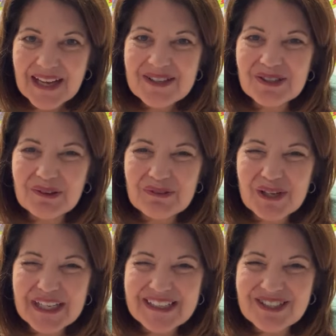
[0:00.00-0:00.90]
So if we
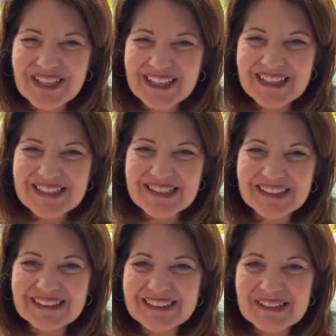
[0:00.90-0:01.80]
can change a
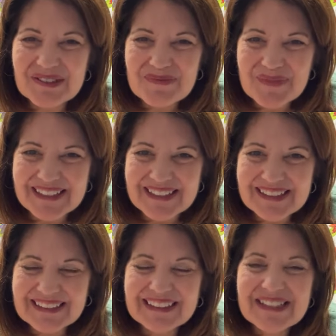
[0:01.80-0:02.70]
little bit
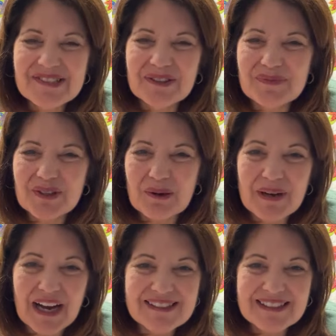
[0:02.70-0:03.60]
to a more
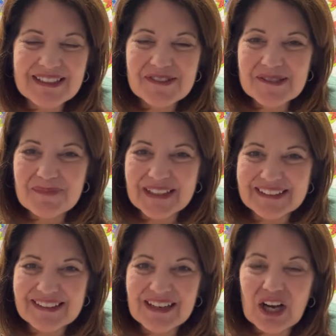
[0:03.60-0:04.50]
positive
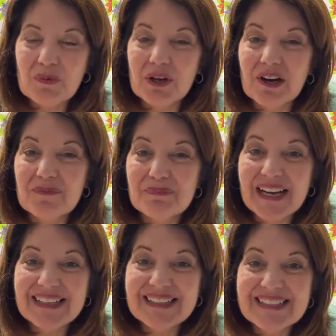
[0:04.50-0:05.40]
spin on what our
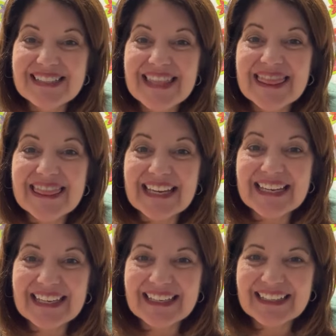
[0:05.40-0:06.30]
mind is
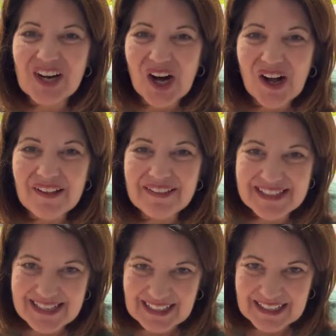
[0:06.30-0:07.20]
thinking all the
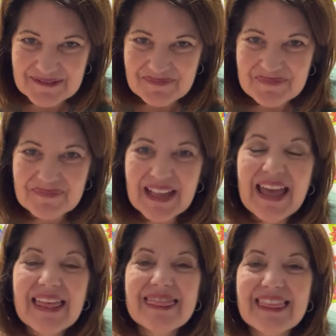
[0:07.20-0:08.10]
time,
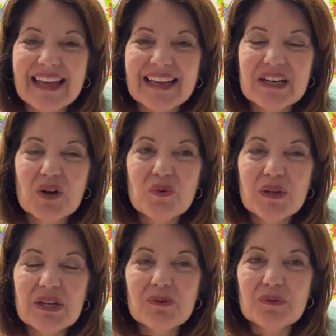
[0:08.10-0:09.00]
then
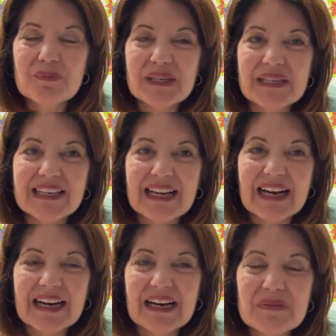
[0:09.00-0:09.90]
we will be
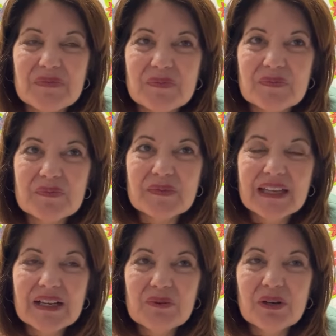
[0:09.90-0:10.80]

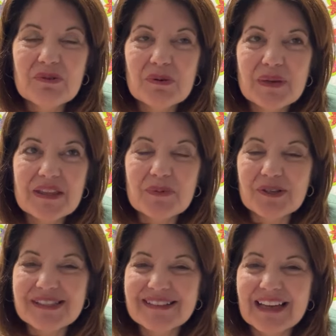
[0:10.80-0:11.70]
the
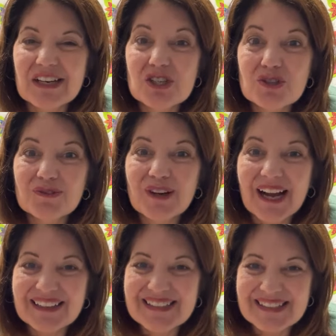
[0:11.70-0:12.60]
person that
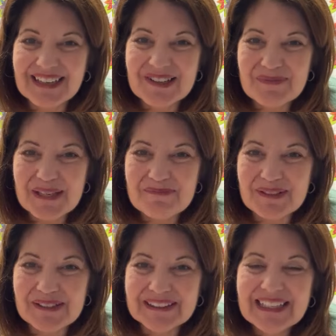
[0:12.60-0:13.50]
attracts other
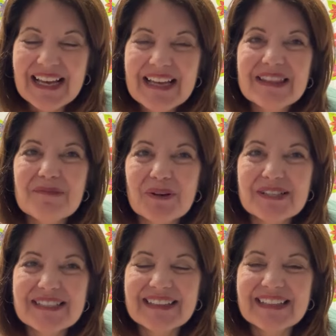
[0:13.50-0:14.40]
people, the
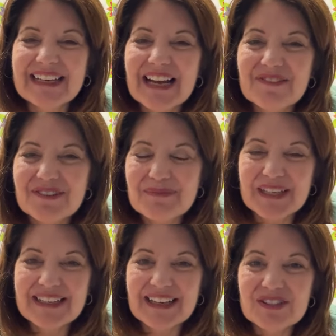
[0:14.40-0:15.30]
person that
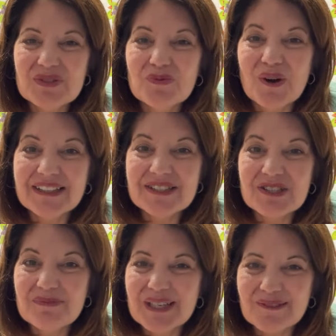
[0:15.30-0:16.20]
everybody else wants to
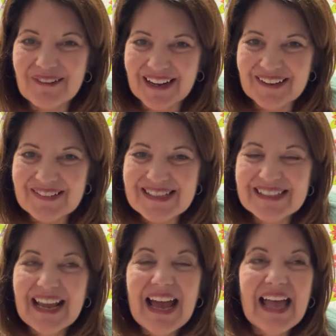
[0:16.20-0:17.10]
be around.
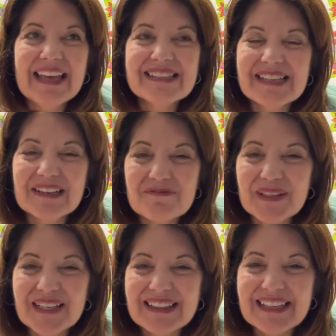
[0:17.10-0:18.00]
Instead of
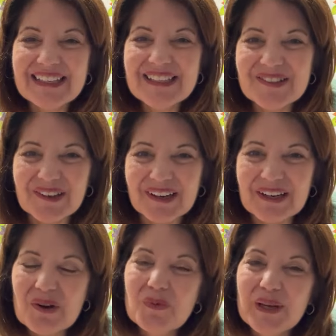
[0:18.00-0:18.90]
being the Eeyore,
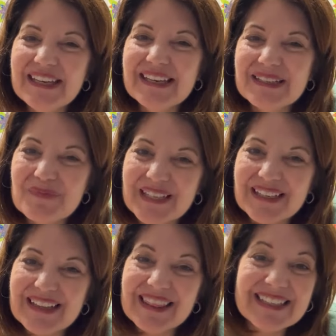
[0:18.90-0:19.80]
we can
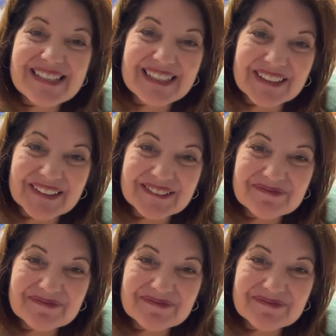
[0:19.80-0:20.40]
be the Tigger.